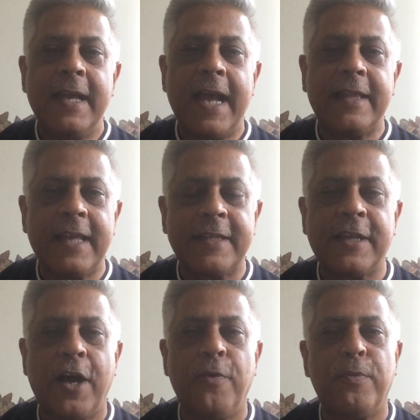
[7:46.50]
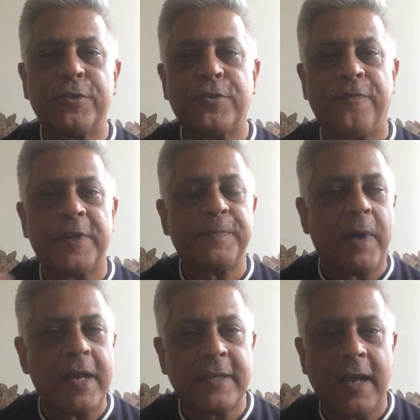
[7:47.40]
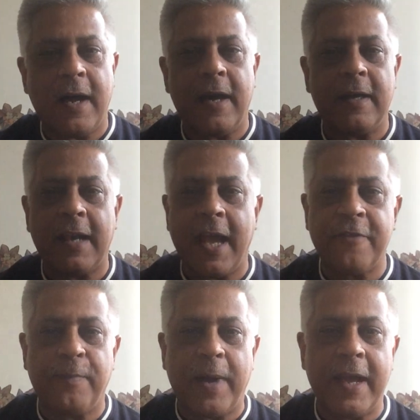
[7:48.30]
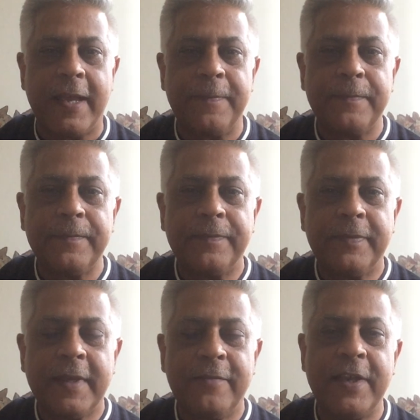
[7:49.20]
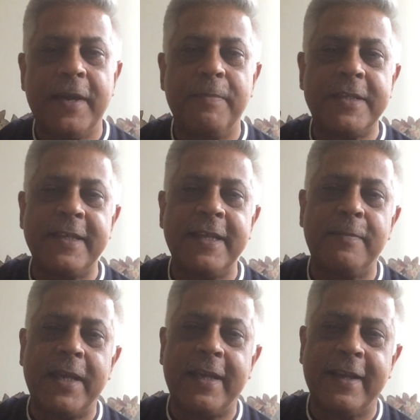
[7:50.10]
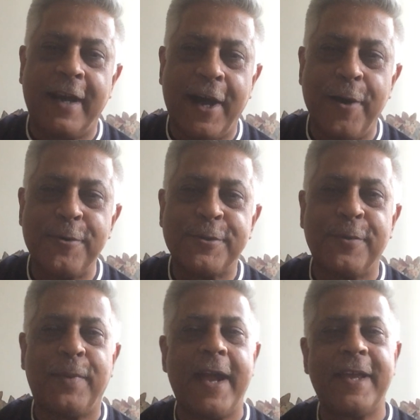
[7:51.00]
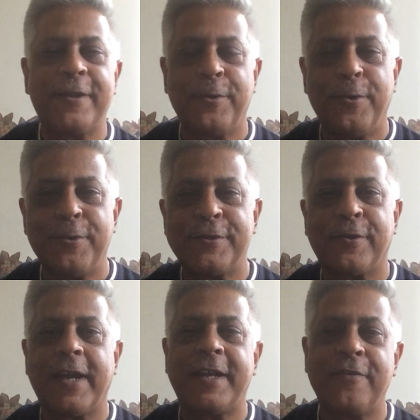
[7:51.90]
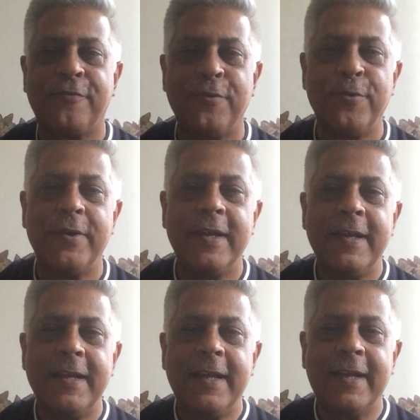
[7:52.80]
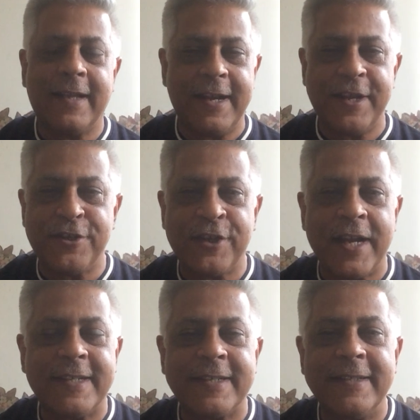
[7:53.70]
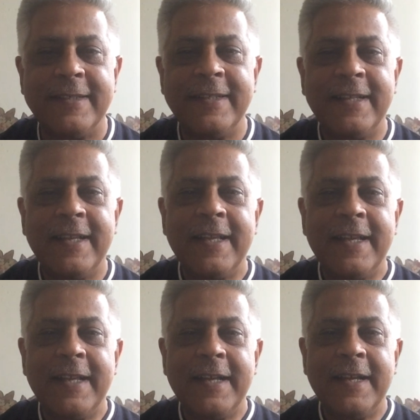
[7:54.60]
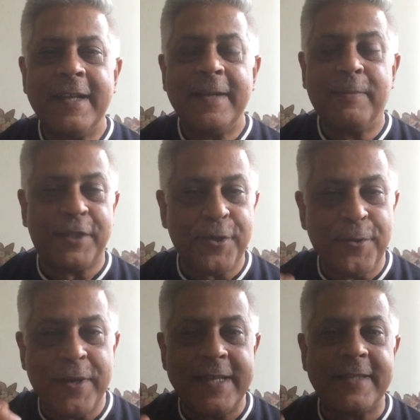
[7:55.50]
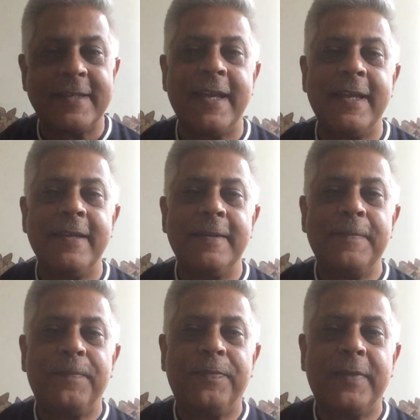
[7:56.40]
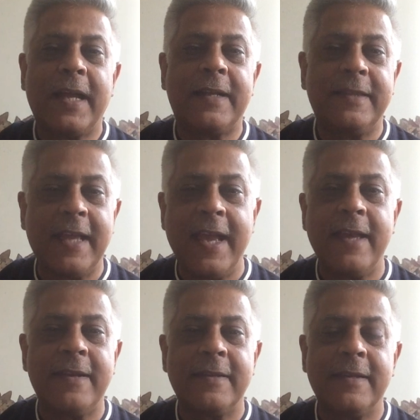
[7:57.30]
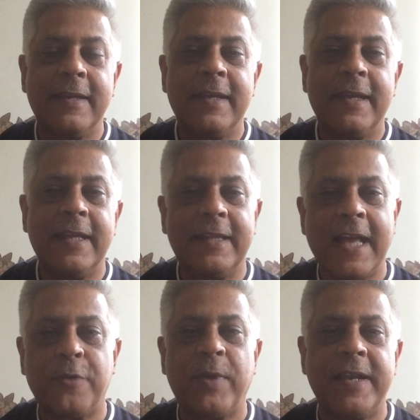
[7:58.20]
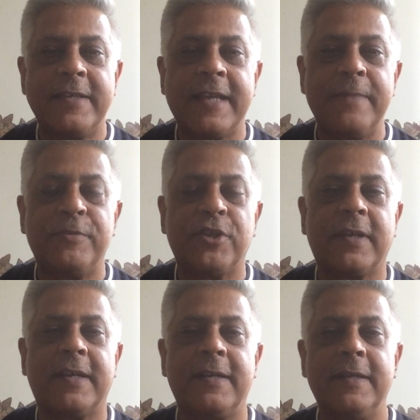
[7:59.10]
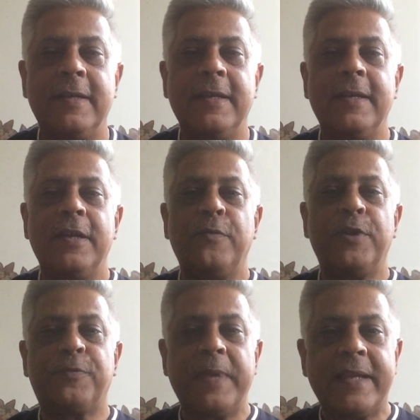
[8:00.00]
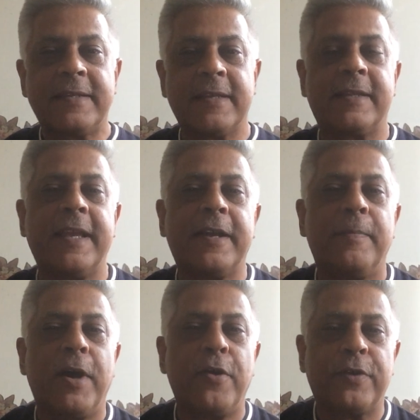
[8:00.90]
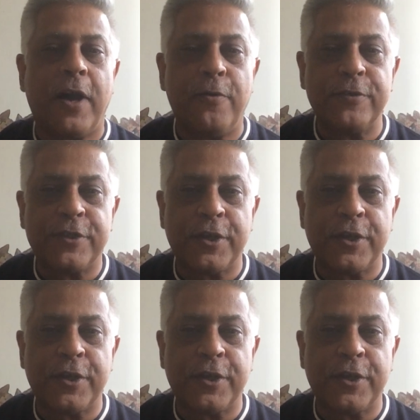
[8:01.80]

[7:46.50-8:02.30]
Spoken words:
And that's how most of us pass our life by. We are busy in making a house or buying clothes or getting food, getting shelter. But the yogis say that there, in that very same chakra, which makes us think about our own